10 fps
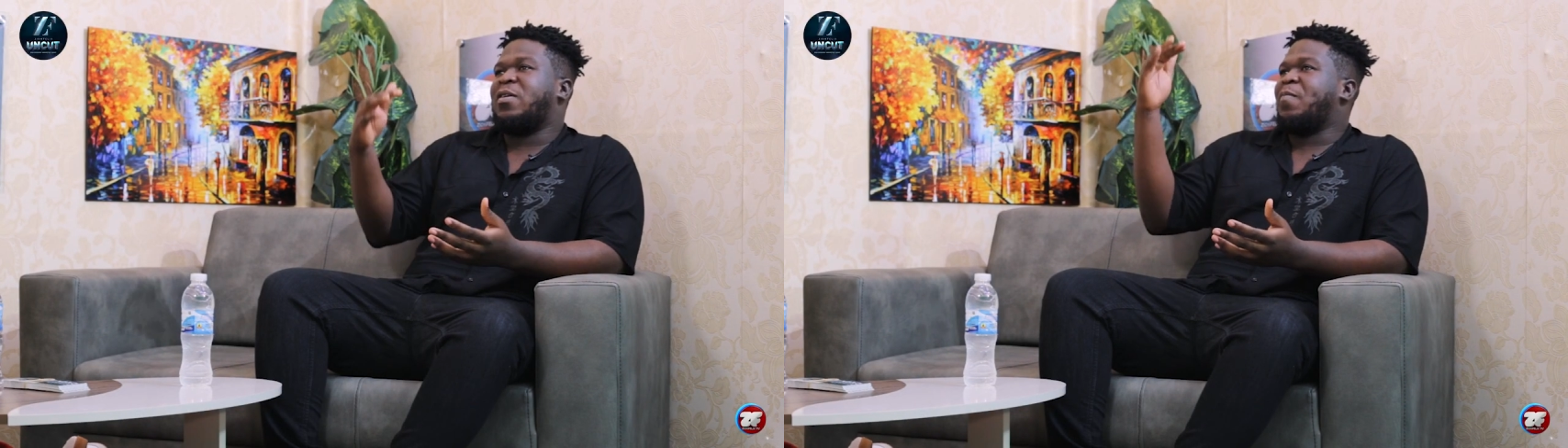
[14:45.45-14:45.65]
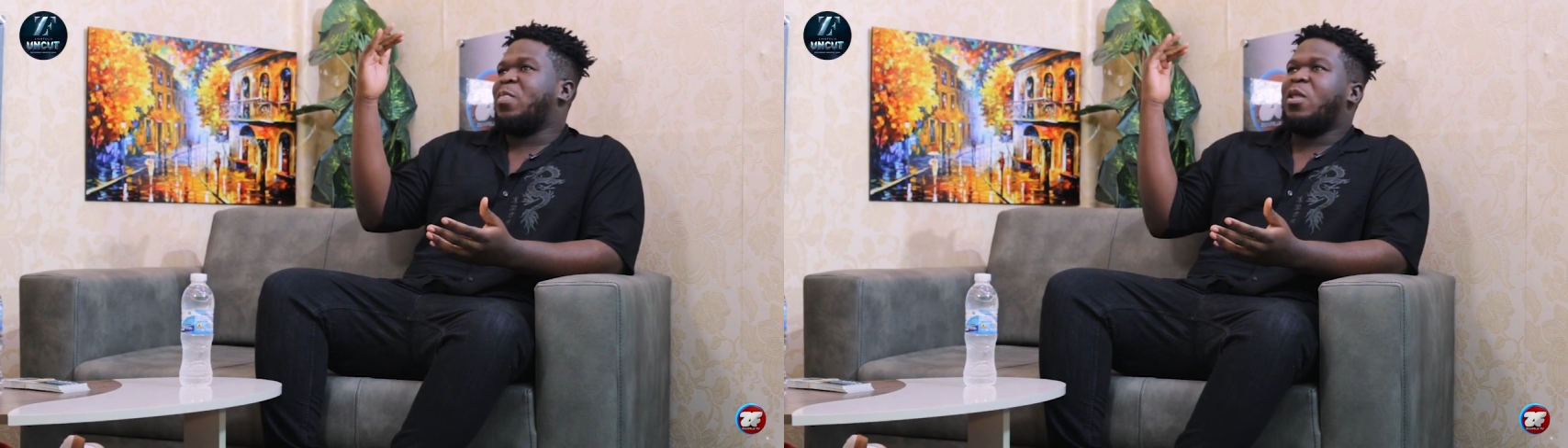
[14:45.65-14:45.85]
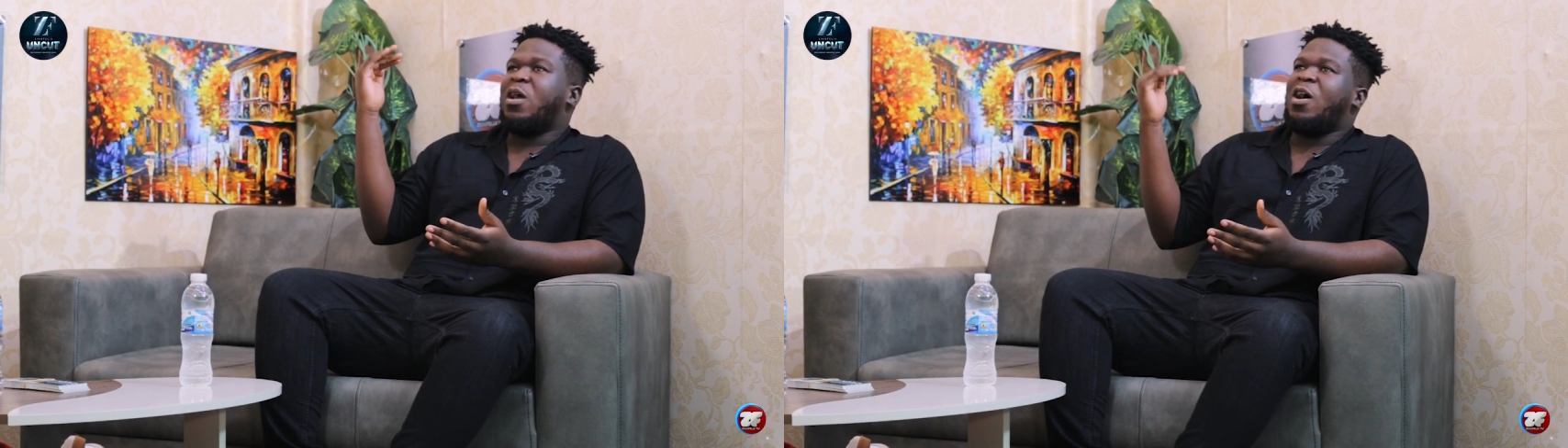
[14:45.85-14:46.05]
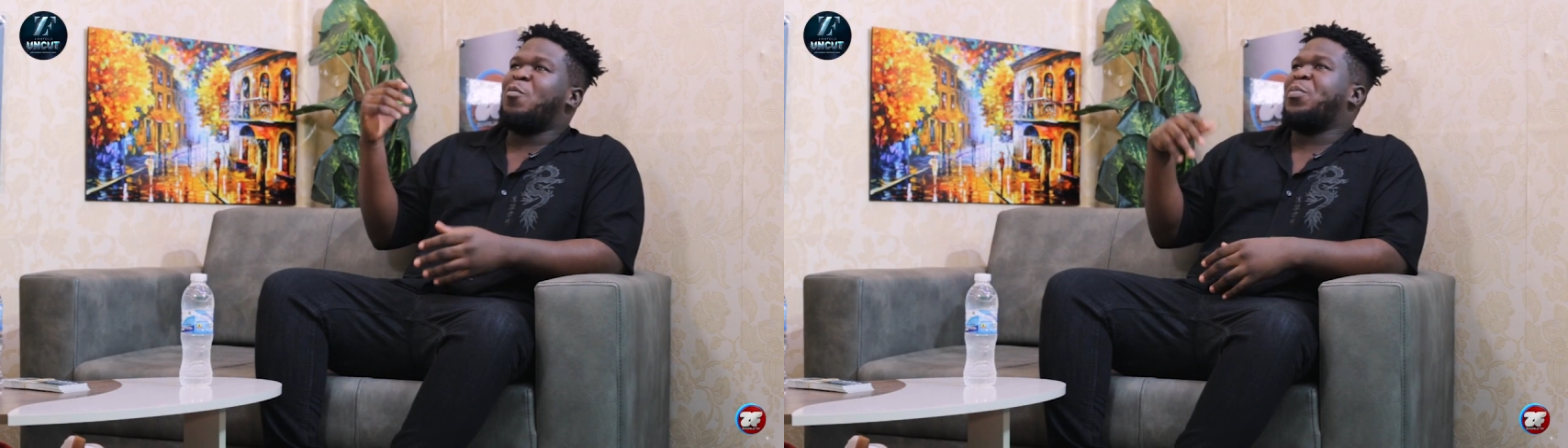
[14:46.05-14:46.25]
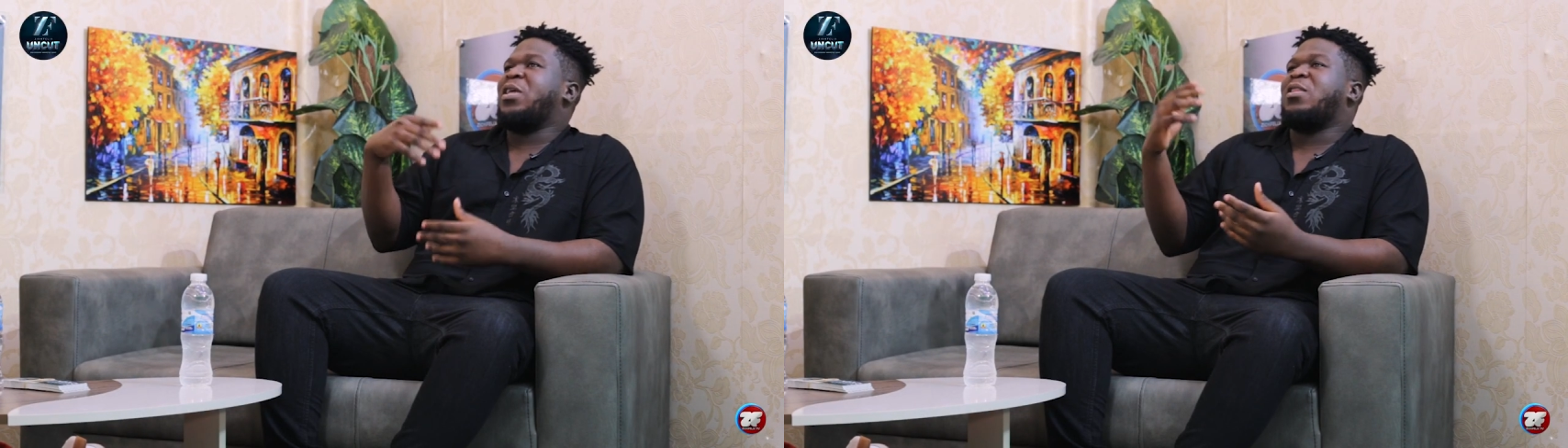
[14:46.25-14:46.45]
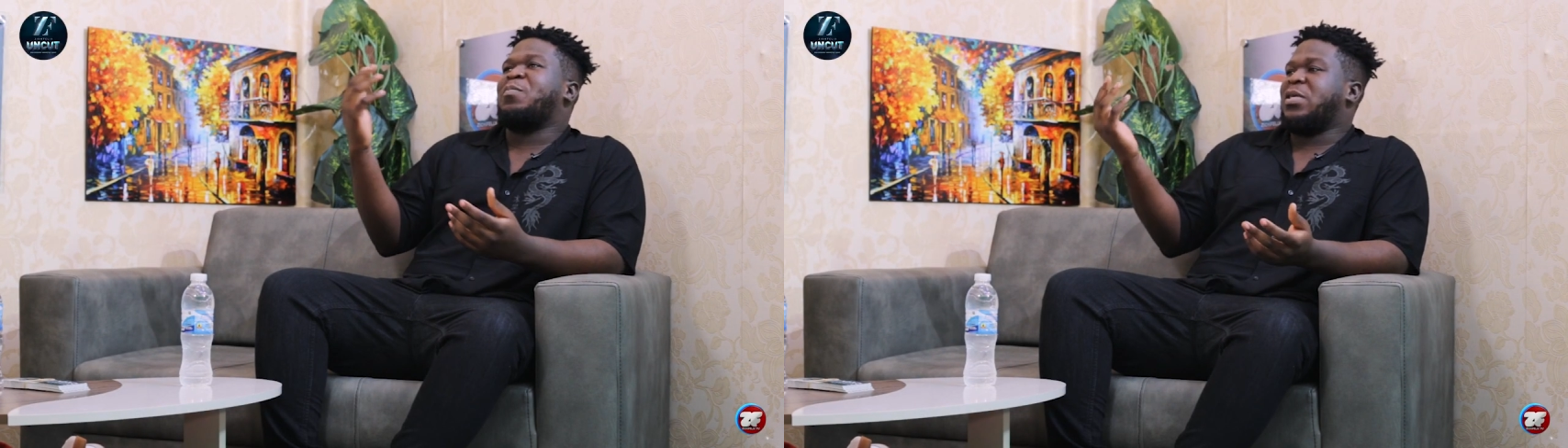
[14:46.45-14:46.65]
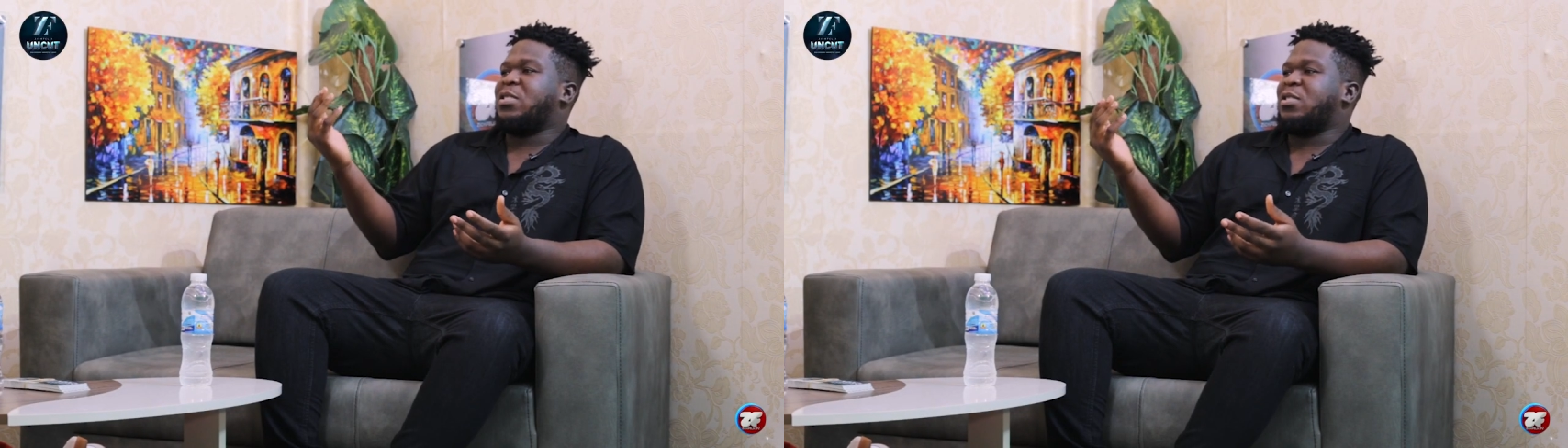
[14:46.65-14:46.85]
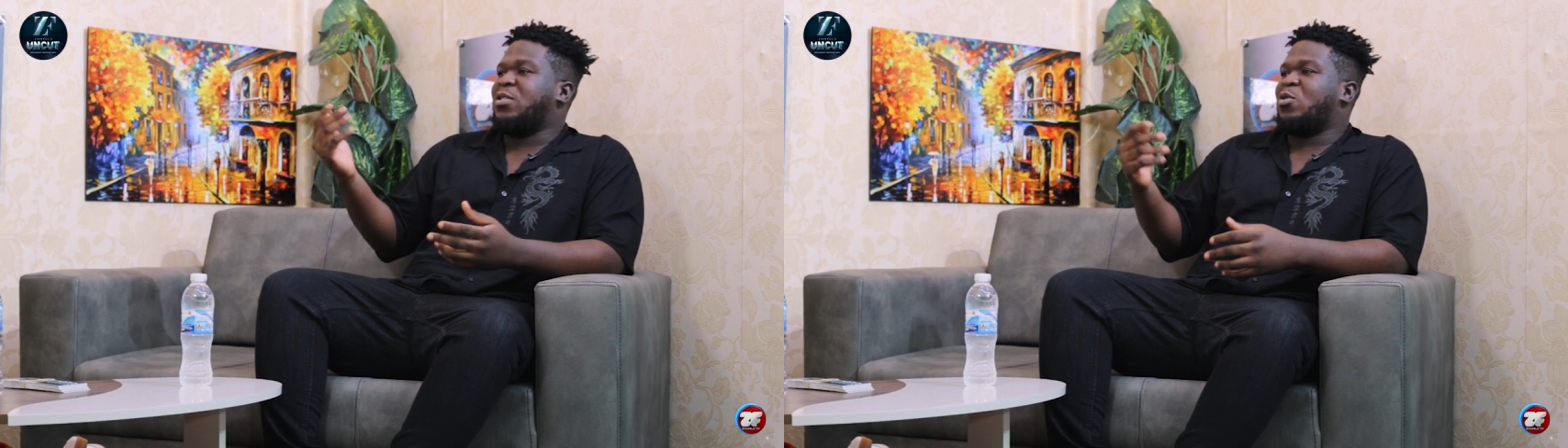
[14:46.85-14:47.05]
how big the person is
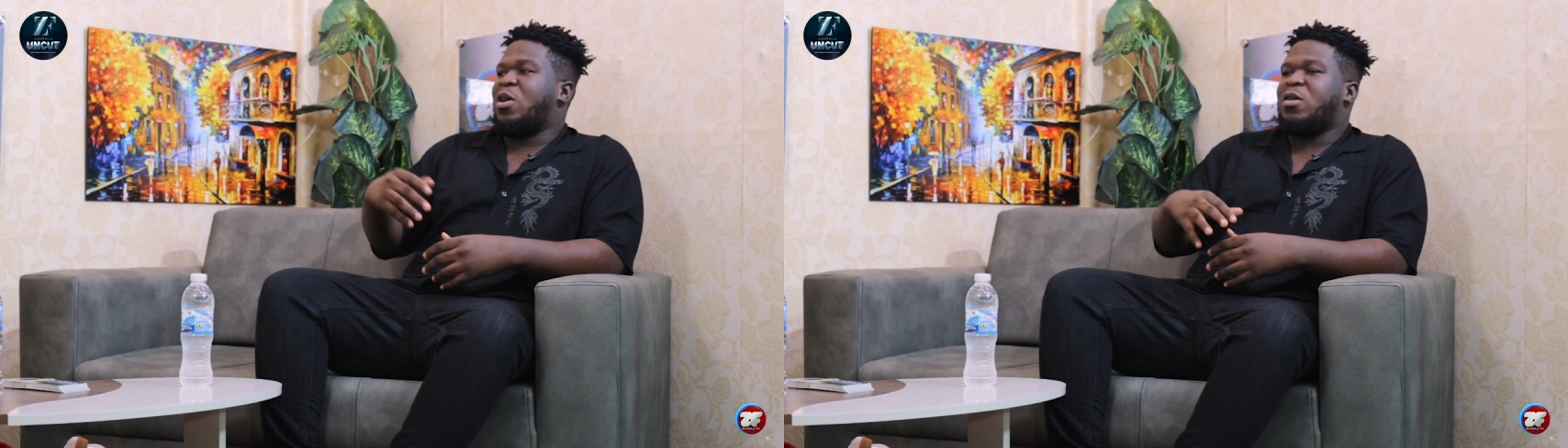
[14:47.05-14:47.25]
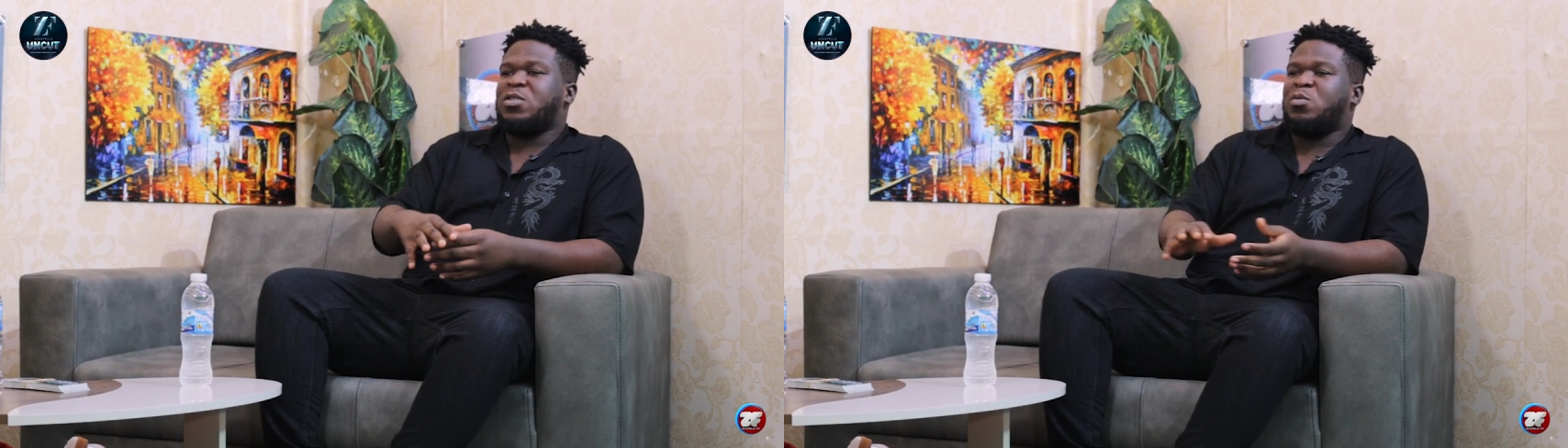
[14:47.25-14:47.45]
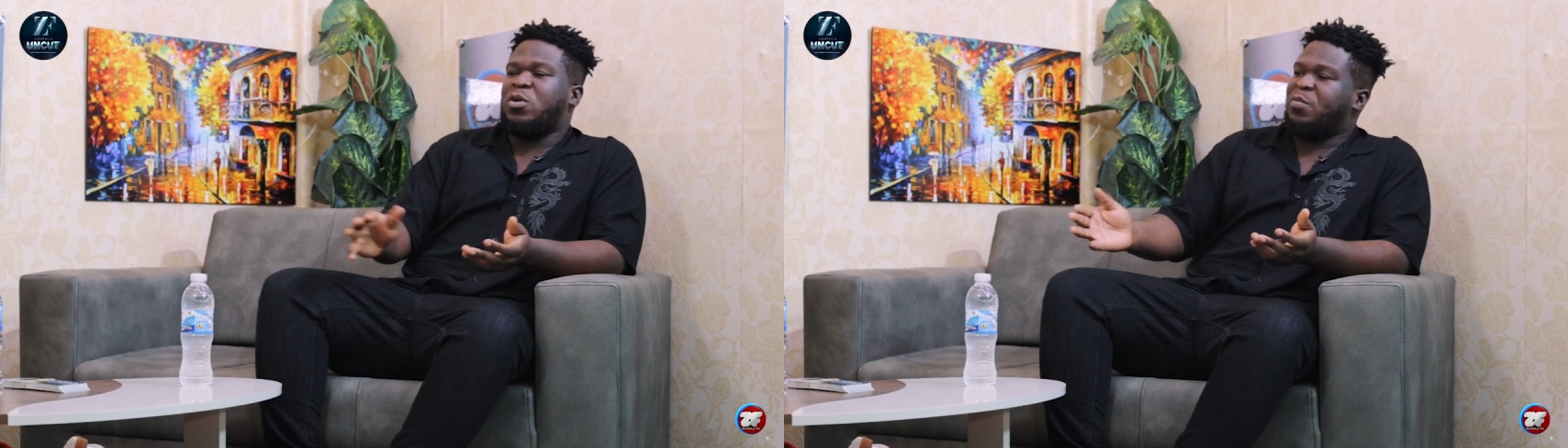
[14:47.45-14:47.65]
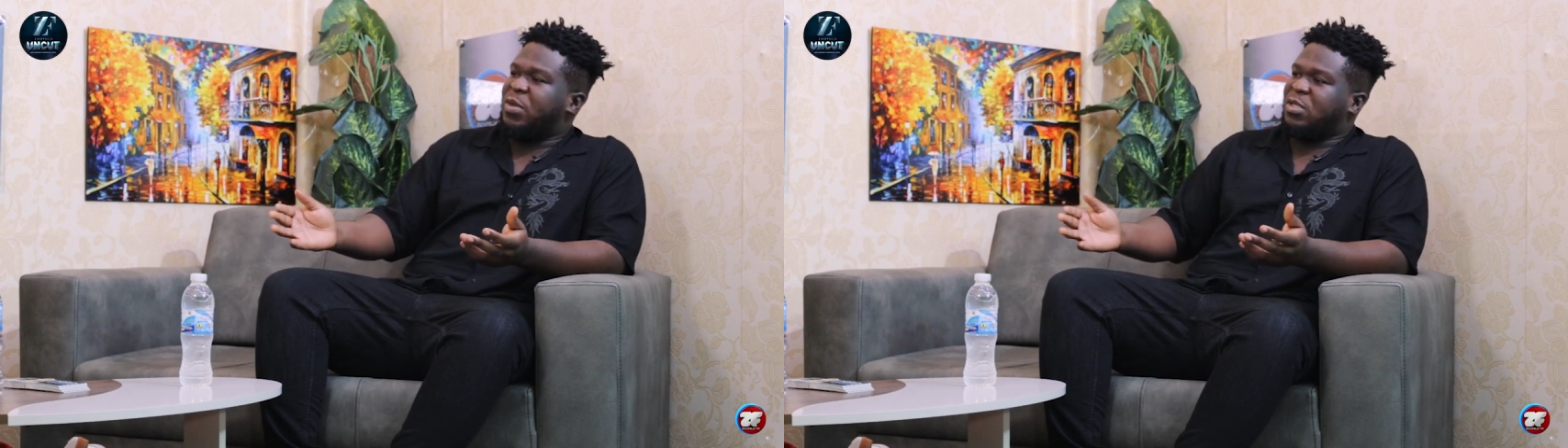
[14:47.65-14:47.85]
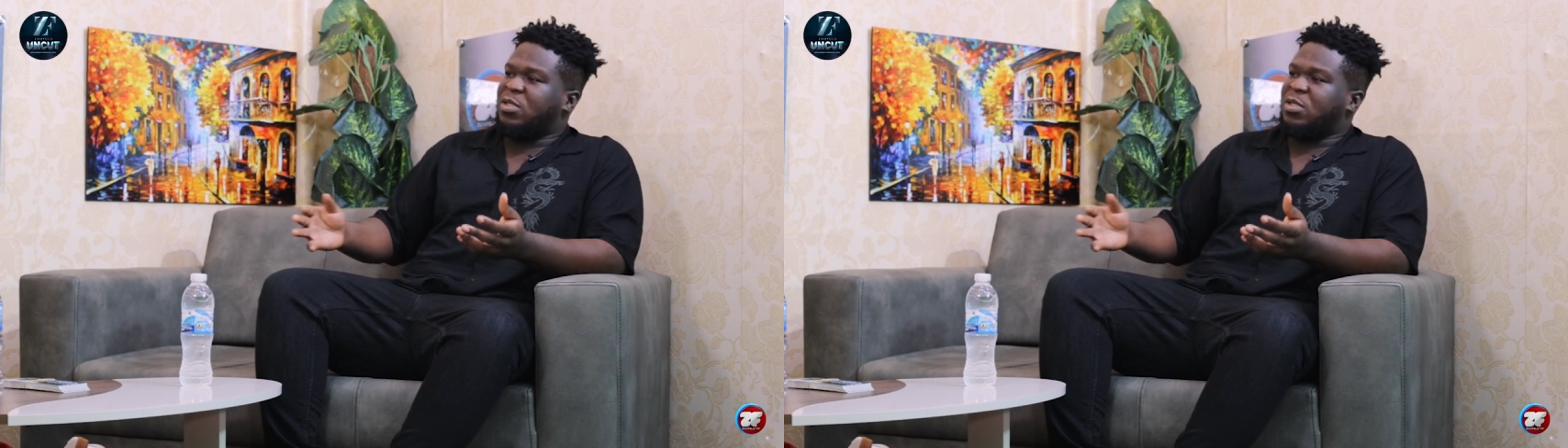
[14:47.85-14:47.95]
or how small the person is,